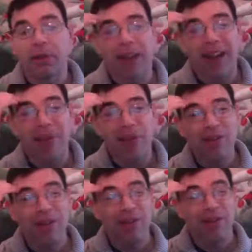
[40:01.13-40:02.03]
I wouldn't say it's
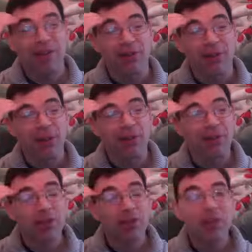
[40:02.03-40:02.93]
for adrenal
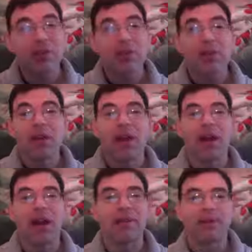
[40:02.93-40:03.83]
issues.
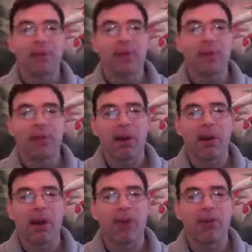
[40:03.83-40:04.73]
It's more for
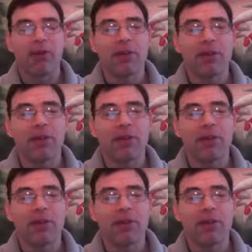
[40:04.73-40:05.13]
mitochondrial issues.